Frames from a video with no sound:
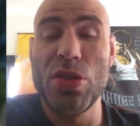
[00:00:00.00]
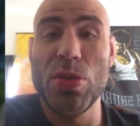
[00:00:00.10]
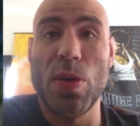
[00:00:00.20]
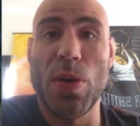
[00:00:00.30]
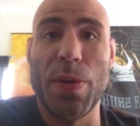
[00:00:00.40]

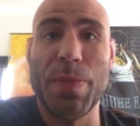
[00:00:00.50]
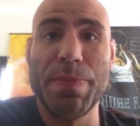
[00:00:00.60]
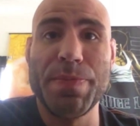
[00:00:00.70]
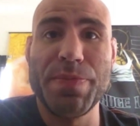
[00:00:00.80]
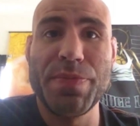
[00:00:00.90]

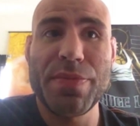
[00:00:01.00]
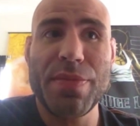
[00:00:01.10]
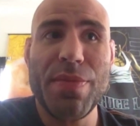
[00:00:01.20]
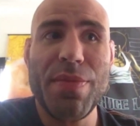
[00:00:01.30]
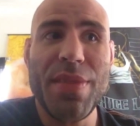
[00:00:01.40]
to
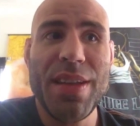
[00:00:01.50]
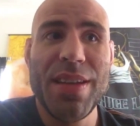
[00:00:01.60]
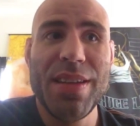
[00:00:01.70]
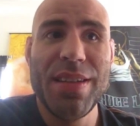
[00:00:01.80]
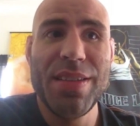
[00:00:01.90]

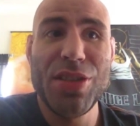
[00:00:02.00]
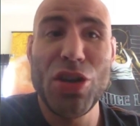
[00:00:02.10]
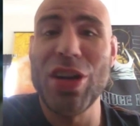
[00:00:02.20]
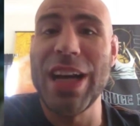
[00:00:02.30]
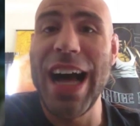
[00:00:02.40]

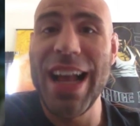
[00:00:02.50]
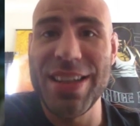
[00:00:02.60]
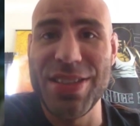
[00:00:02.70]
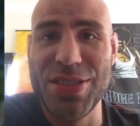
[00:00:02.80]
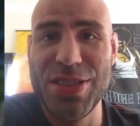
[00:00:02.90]
go to
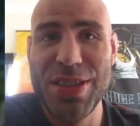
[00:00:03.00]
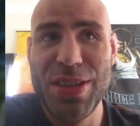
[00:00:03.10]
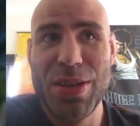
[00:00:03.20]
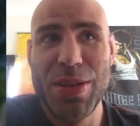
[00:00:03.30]
college."